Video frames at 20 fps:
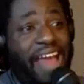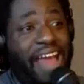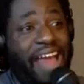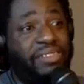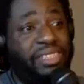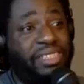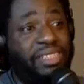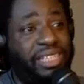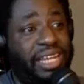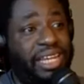
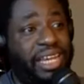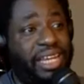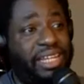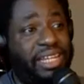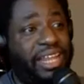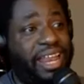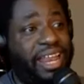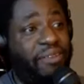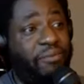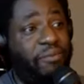seen
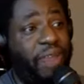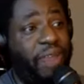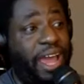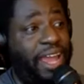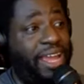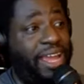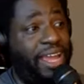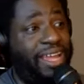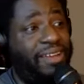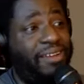that have
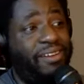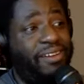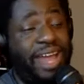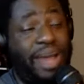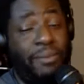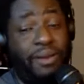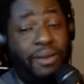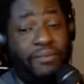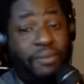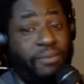like
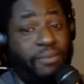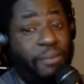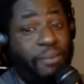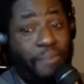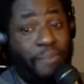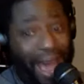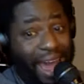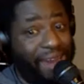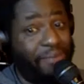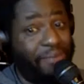come up from the
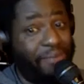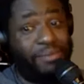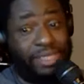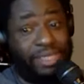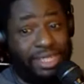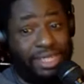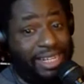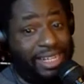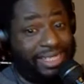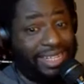bottom
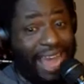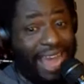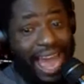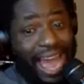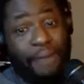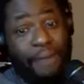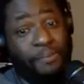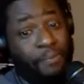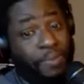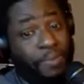to the top